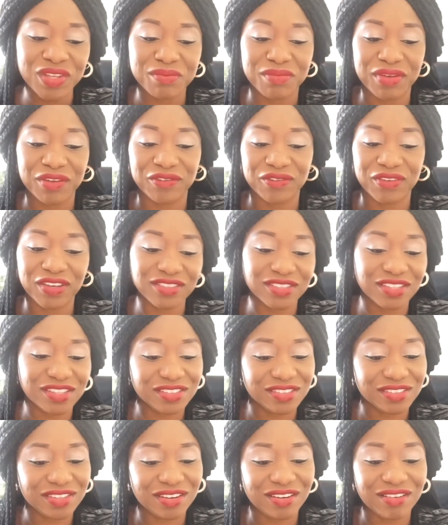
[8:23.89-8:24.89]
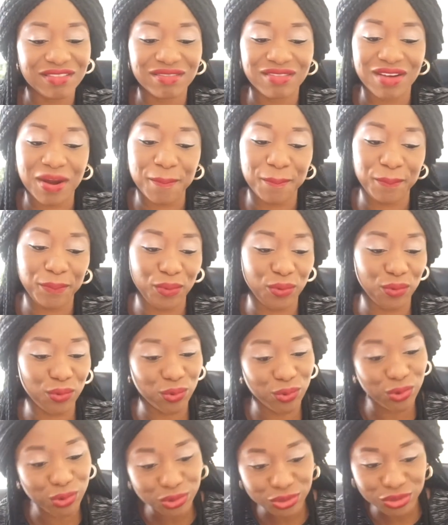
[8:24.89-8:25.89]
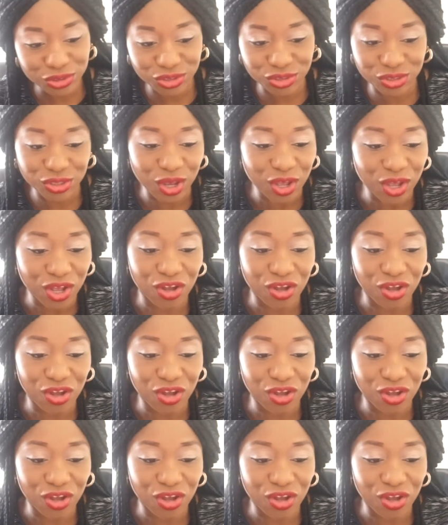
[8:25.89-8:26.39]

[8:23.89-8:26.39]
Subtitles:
My first Instagram post.